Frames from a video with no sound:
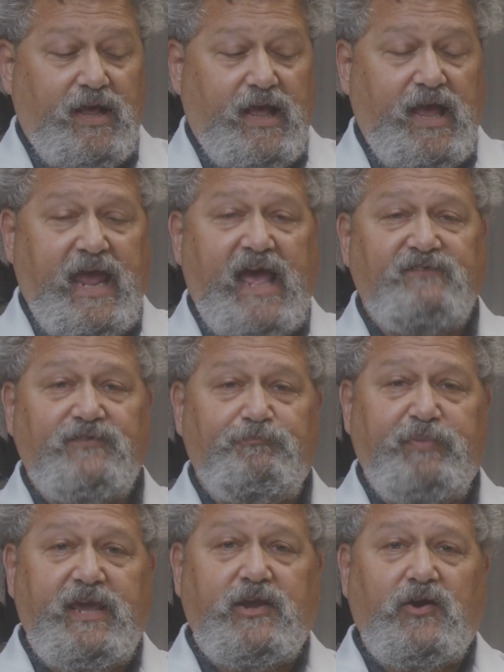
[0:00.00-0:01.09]
I have a
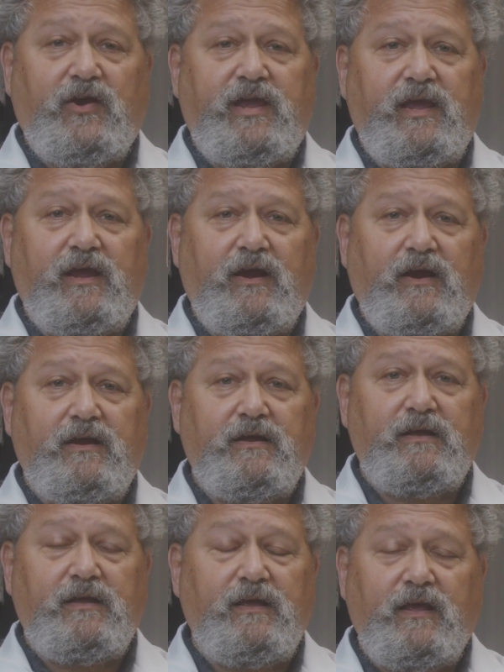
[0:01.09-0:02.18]
beaker here.
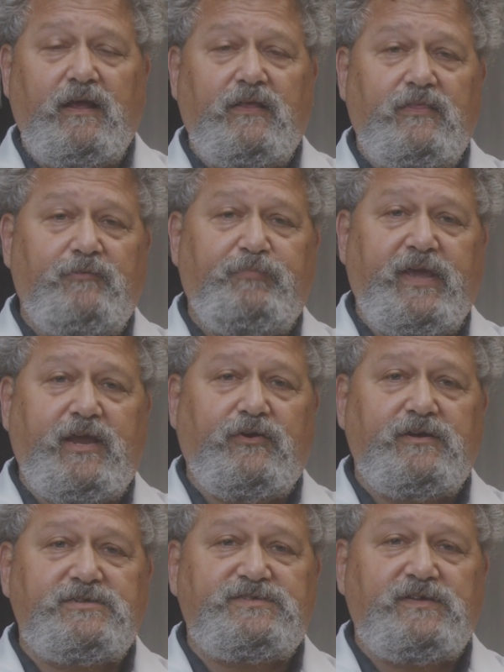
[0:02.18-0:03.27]
The
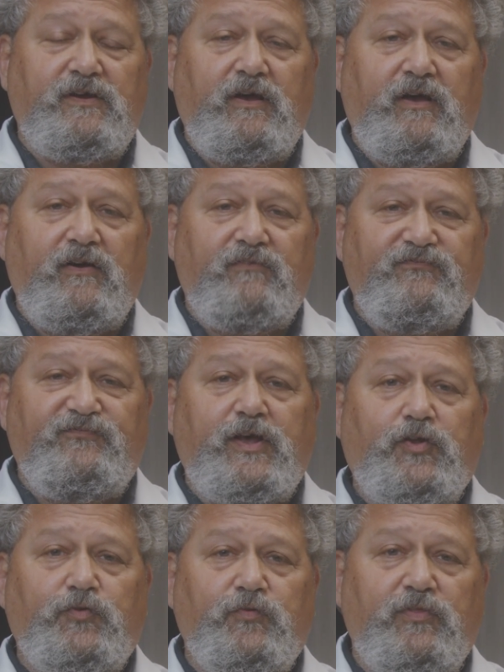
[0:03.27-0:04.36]
beaker is
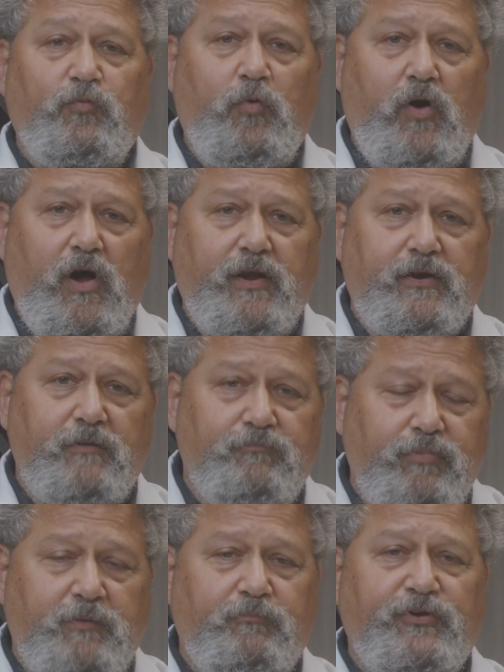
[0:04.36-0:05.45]
filled with water,
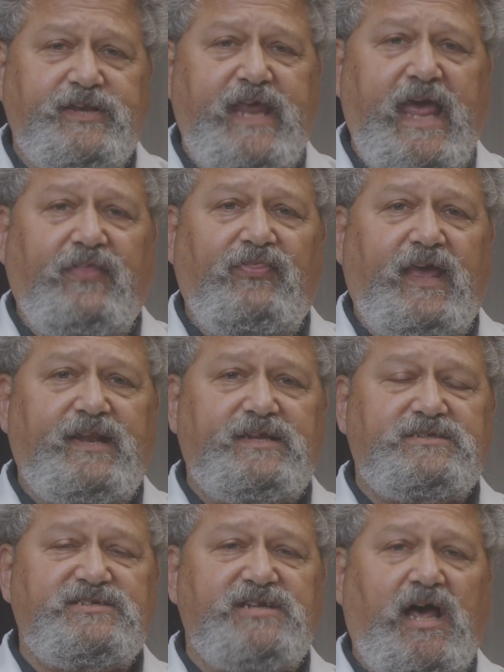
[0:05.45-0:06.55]
but pretend that
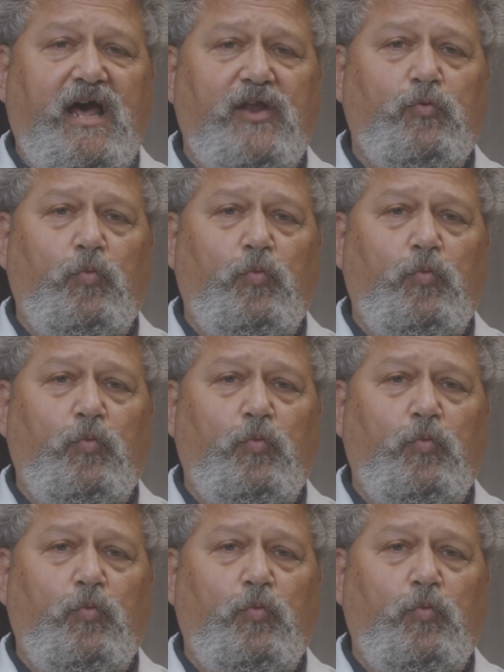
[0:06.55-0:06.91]
it's not